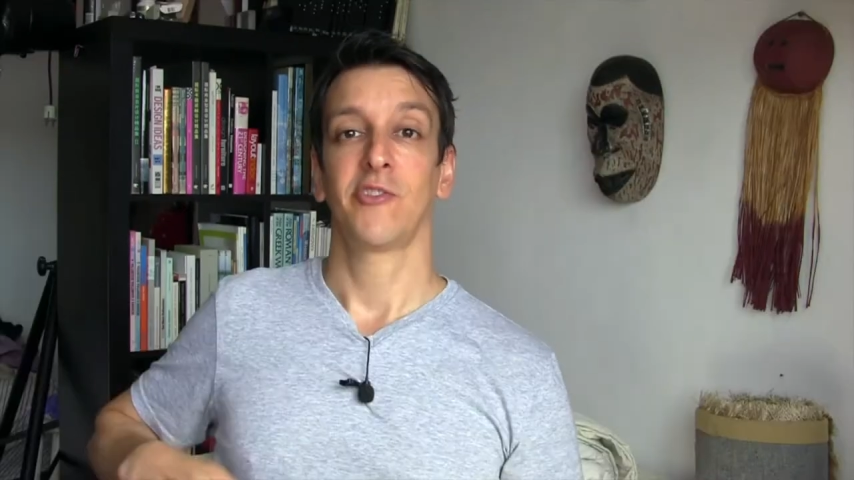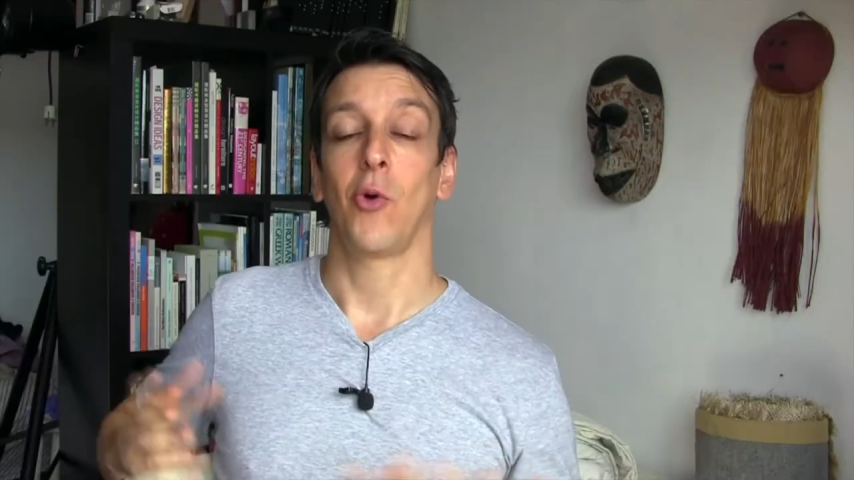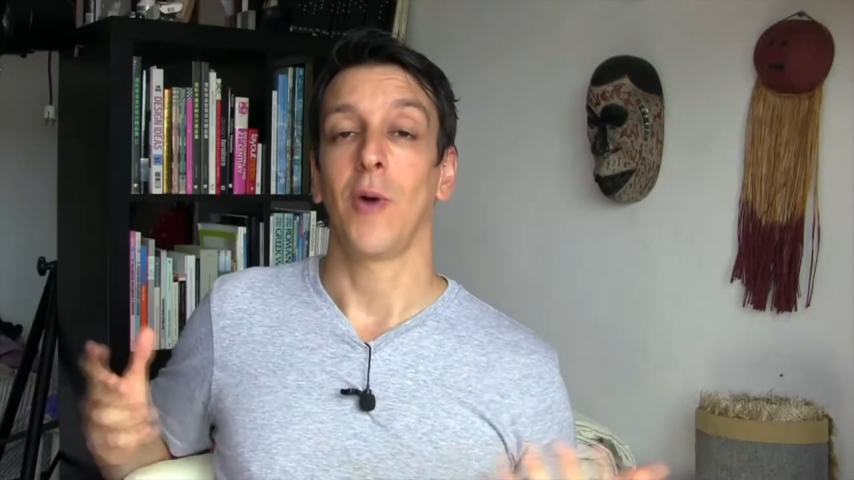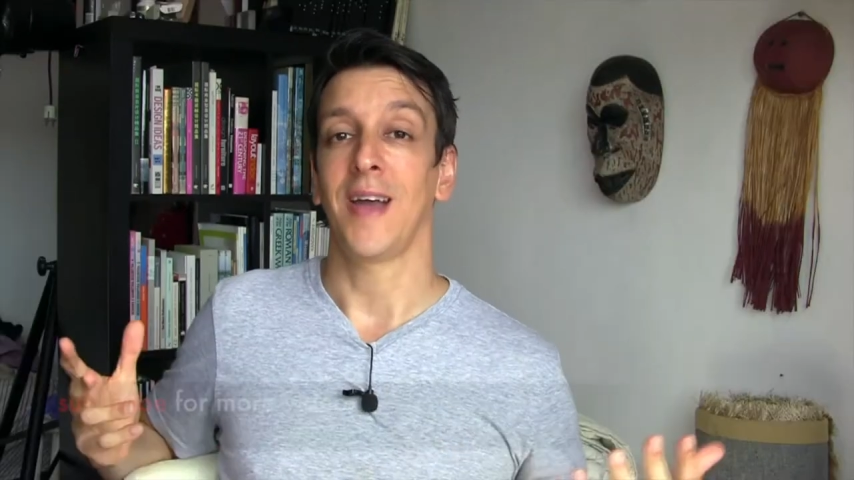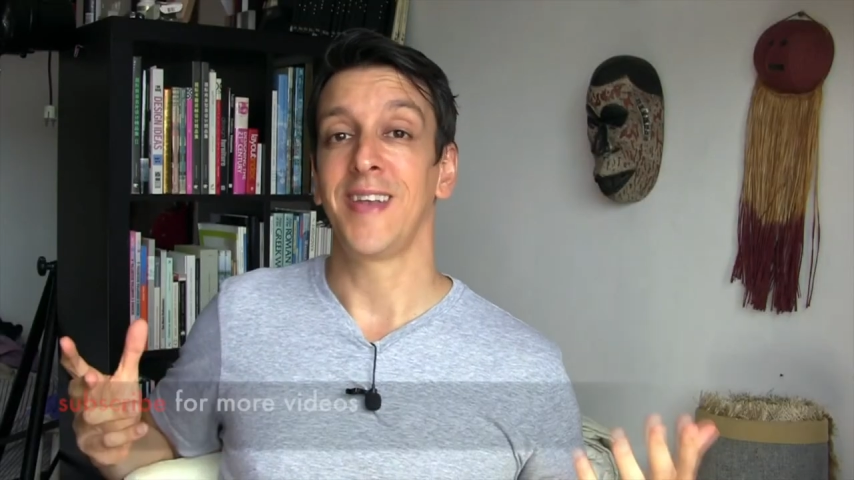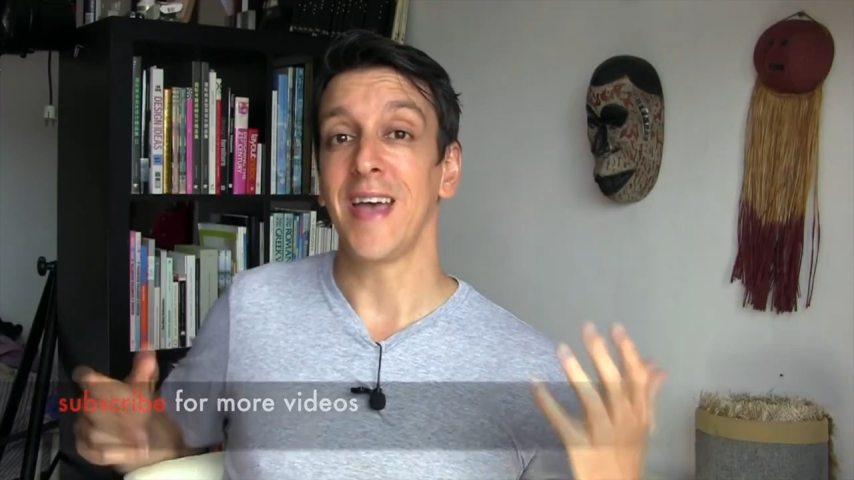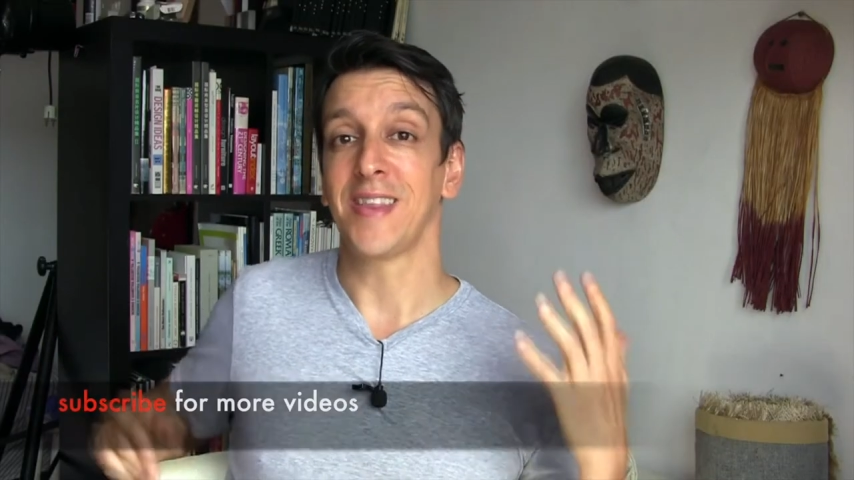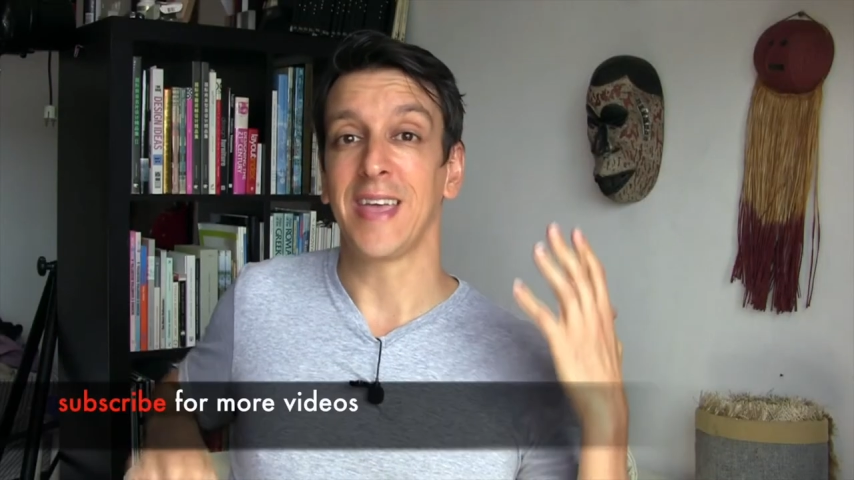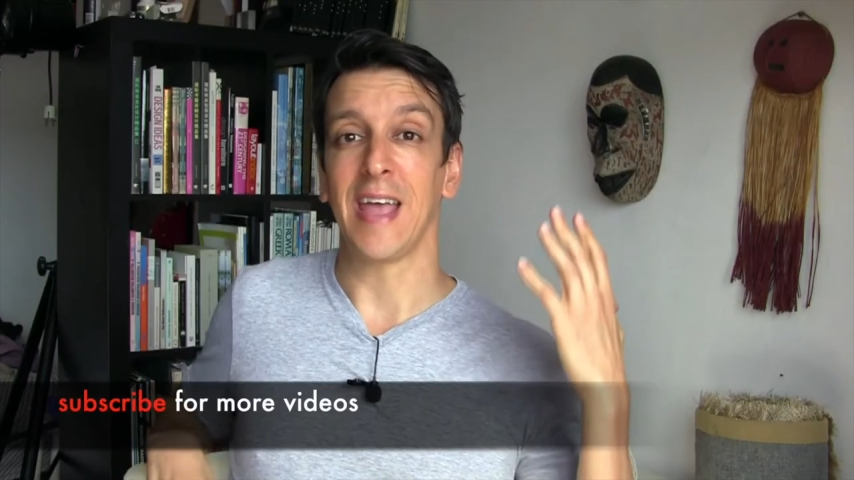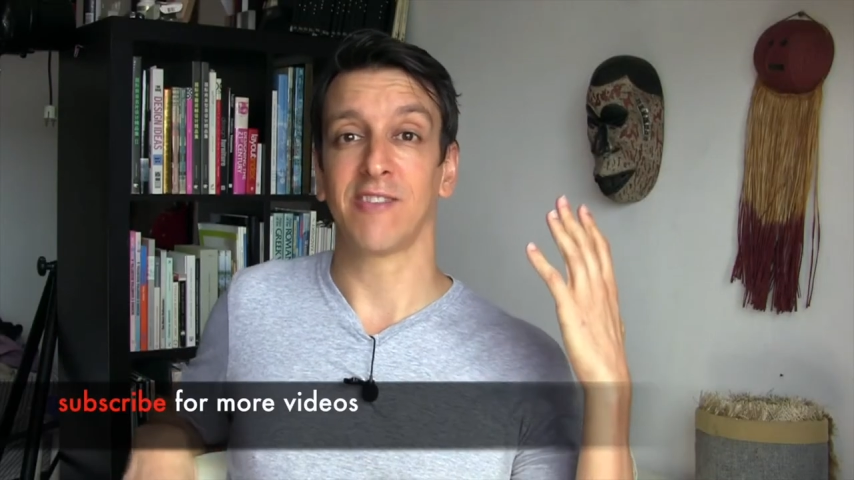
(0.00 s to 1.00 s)
So, a diet
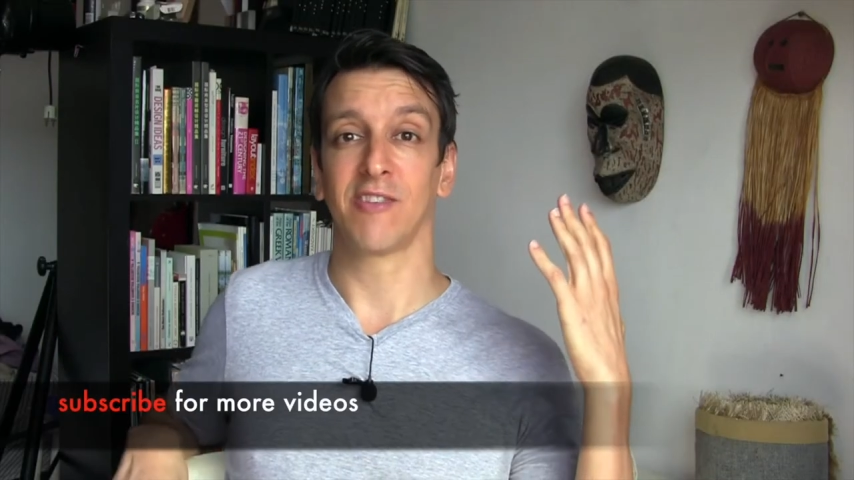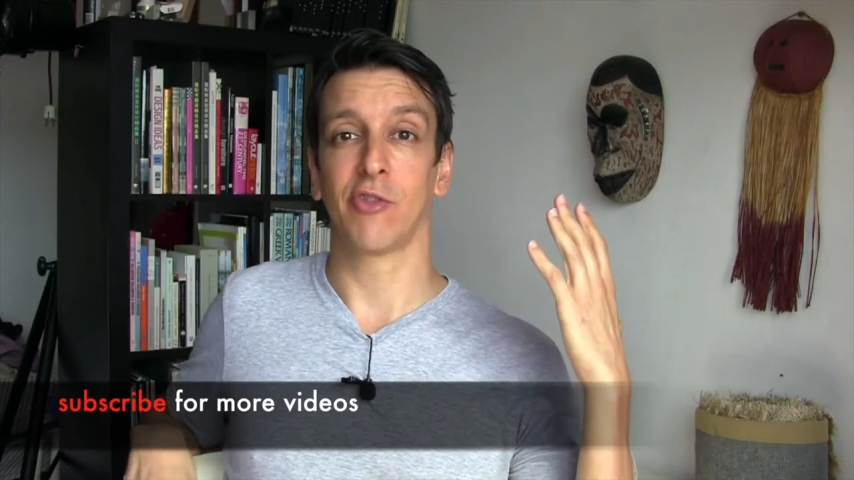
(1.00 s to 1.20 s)
that gets us